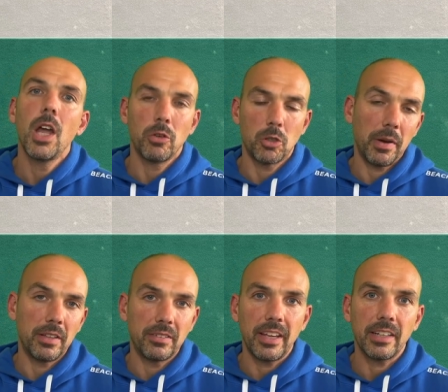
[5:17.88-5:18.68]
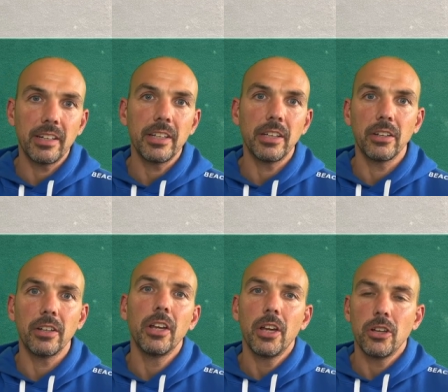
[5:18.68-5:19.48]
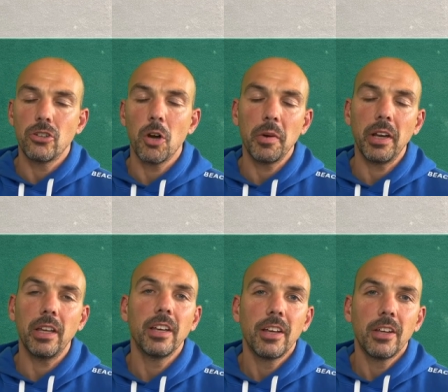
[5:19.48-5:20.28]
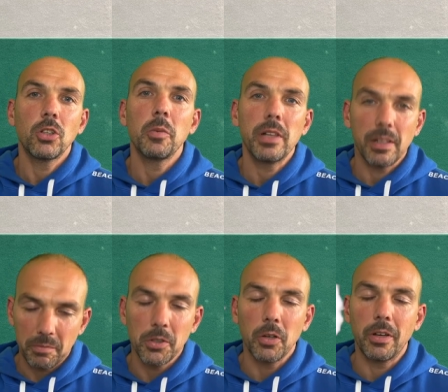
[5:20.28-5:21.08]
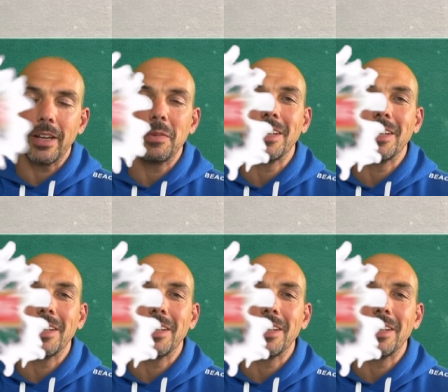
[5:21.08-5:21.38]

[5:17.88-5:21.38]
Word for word: which plays second league in Germany so you can be